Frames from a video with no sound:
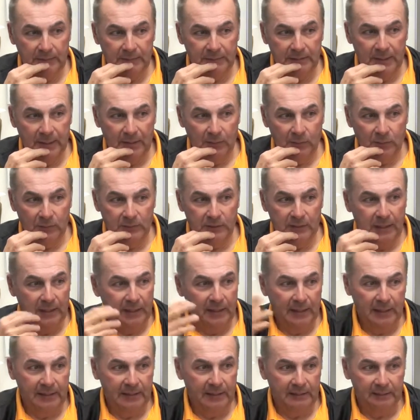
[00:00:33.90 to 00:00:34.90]
That one,
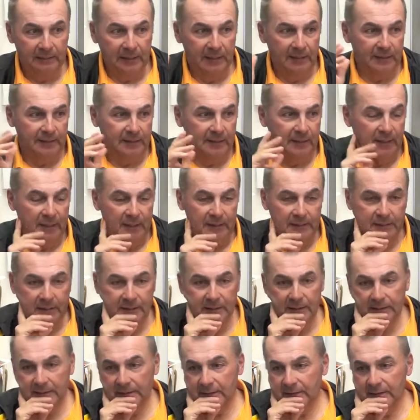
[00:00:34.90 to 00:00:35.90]
I didn't like the
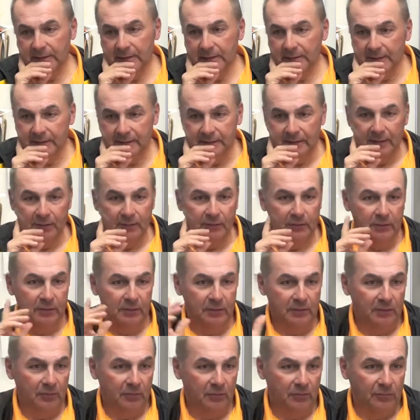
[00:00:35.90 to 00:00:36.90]
idea.
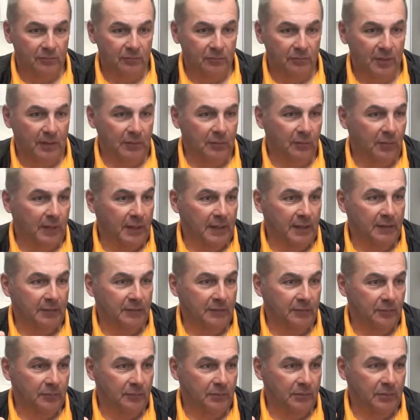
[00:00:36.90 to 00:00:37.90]
Right
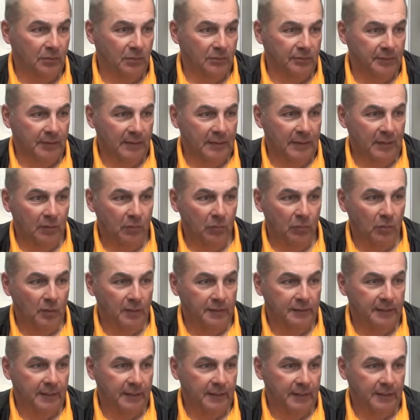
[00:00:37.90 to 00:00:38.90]
away they get
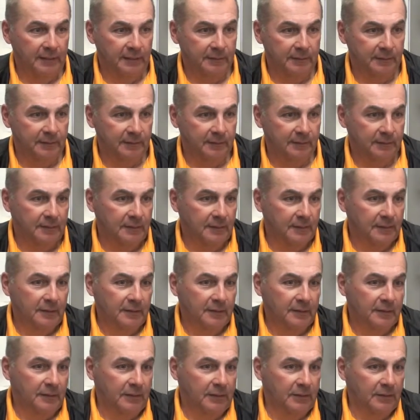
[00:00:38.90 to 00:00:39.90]
one hit, and
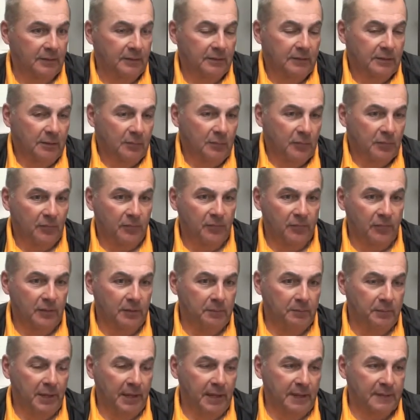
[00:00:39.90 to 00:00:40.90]
the number of
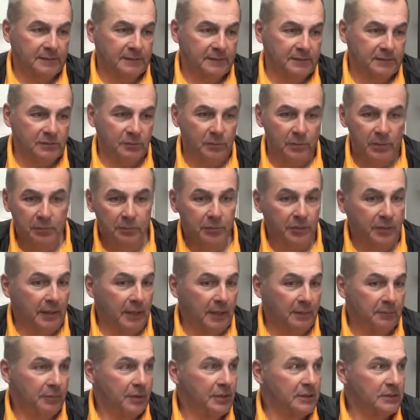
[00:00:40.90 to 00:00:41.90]
free passes that we put
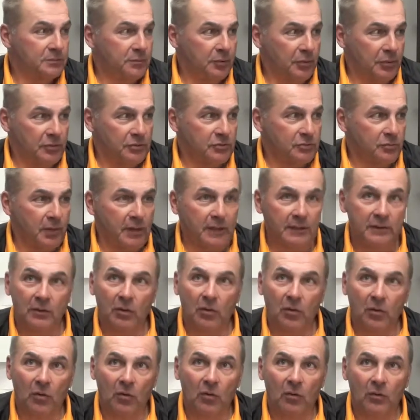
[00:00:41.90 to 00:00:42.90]
on base put us right in a
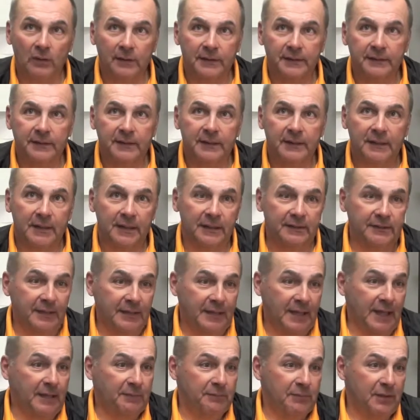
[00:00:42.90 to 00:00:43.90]
hole in the
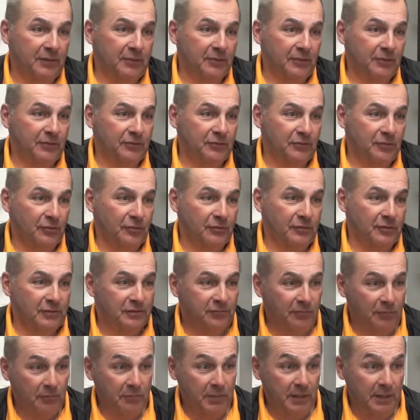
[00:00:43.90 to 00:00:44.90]
game that could have turned us
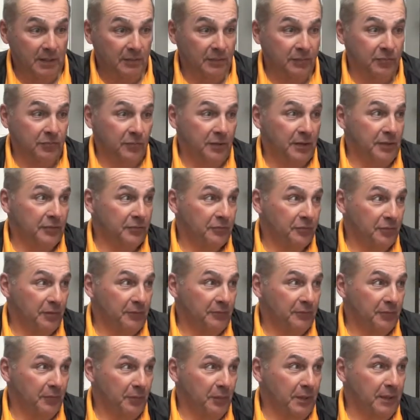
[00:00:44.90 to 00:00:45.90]
from being
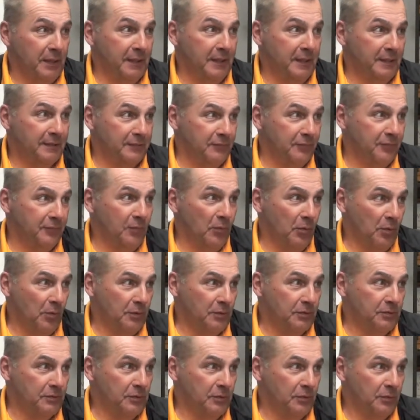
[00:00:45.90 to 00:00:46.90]
3-3 for the weekend to
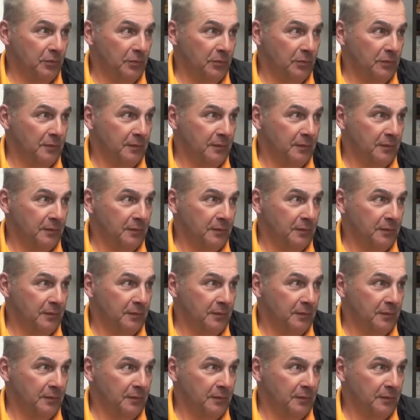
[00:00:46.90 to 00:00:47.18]
4-2.